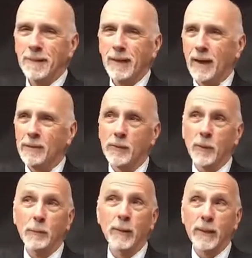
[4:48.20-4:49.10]
How's he
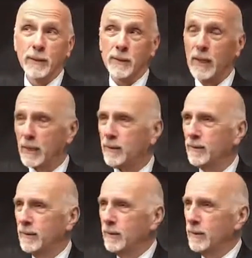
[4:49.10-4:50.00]
going to pay his debt
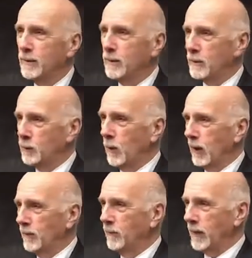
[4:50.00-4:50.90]
to his
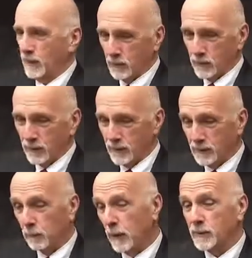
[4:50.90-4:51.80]
wife without using his
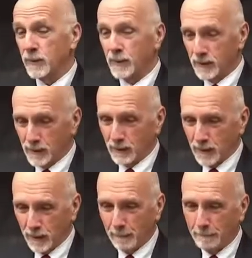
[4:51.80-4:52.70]
blessed instrument?